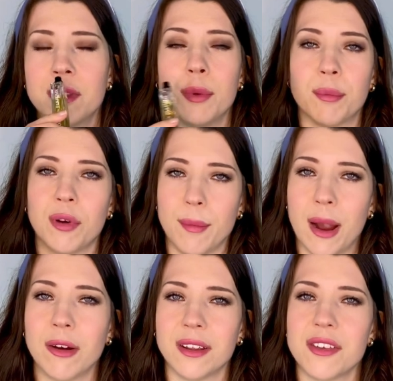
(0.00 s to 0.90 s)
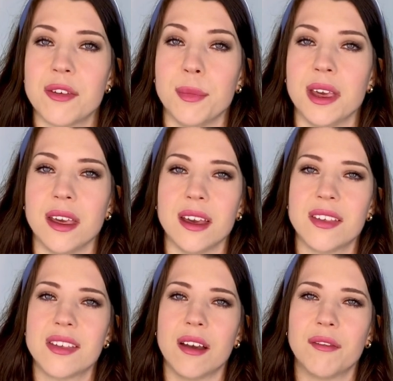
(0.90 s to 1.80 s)
But primarily to me,
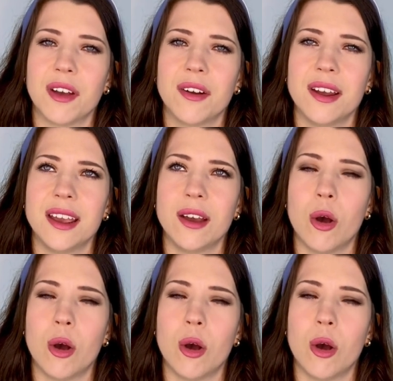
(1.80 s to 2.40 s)
it's a very